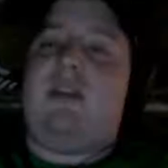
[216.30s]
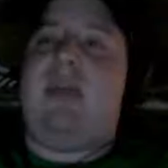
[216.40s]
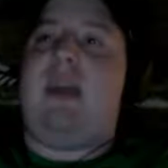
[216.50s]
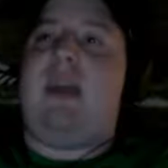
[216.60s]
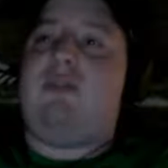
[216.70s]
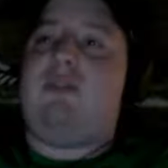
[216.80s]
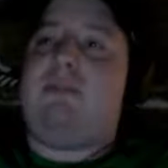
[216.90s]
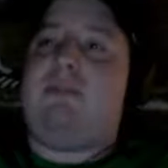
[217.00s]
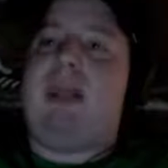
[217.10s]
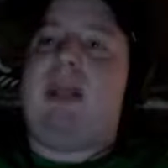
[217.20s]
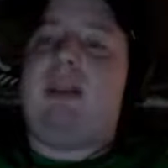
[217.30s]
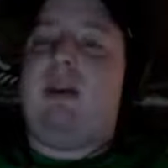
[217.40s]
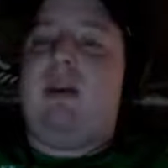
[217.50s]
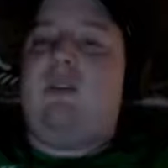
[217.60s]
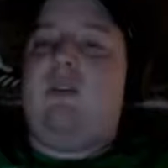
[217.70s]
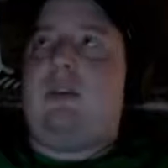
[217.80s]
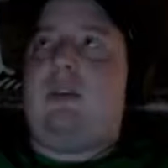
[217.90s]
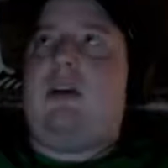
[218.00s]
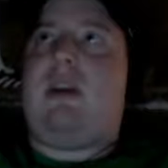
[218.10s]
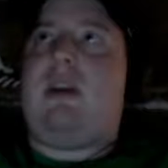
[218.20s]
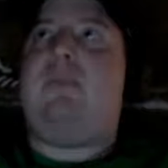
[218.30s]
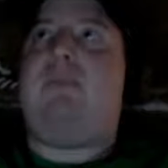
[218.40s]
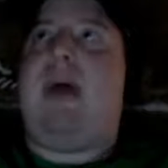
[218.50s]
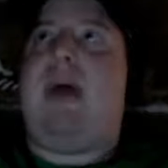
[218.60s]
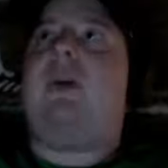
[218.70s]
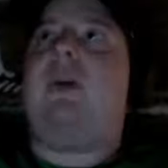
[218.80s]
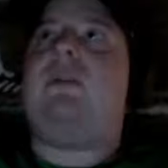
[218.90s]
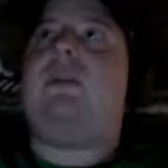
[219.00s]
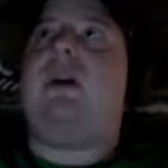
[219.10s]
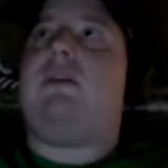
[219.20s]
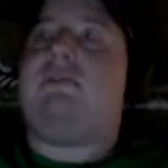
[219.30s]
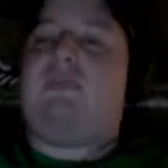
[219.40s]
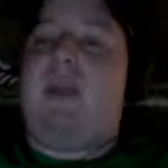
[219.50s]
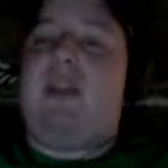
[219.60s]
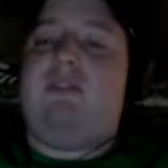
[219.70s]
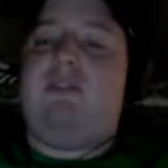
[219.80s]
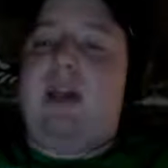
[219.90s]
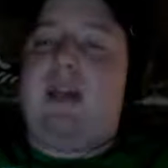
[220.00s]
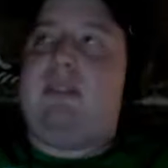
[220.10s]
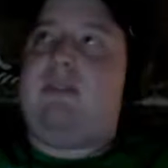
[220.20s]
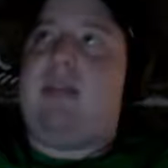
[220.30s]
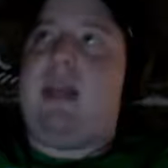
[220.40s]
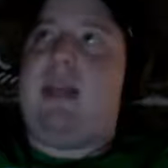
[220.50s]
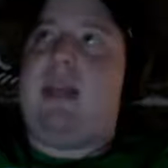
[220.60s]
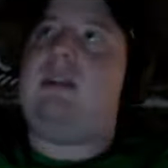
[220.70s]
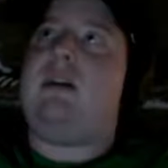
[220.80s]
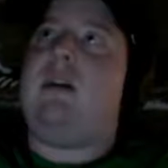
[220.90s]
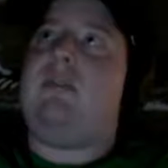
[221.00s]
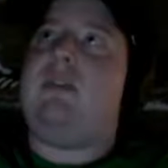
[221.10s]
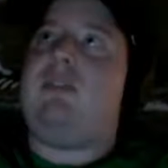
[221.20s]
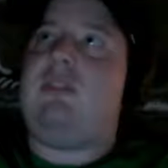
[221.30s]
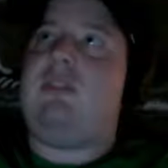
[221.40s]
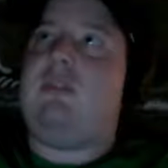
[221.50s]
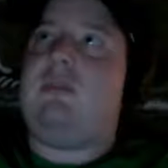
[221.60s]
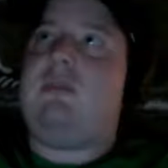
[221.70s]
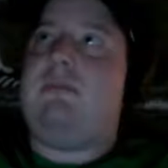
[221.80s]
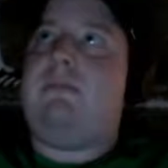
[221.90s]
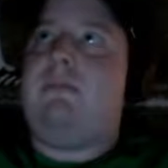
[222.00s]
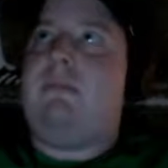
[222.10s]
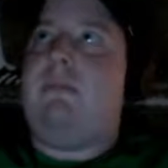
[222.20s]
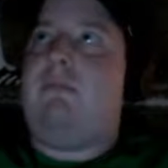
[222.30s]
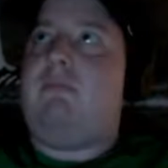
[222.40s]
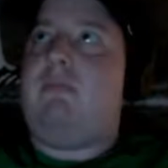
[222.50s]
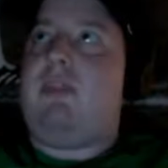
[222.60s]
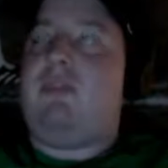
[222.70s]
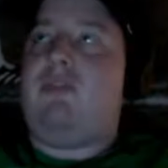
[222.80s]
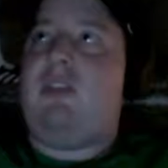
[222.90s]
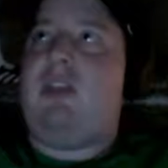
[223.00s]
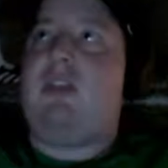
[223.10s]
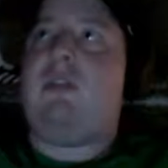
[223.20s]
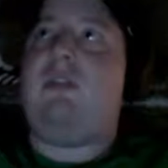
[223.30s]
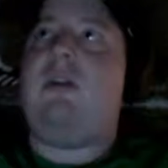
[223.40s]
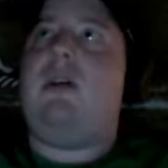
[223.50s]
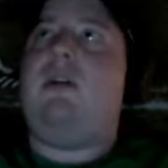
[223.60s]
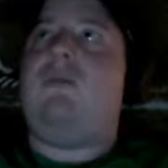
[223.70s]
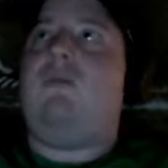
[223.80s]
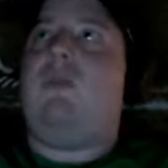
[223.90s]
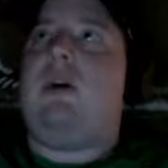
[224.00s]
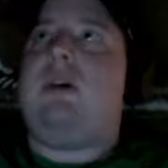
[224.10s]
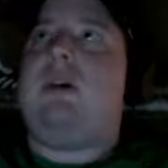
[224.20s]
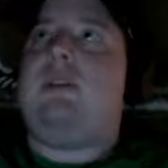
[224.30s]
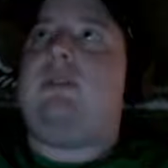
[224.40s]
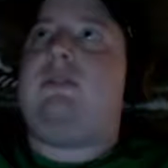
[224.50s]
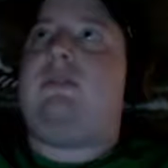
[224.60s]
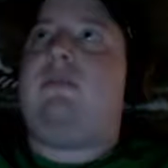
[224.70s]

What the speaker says: bad ownership, bad idea. We're talking about a franchise that up until this year was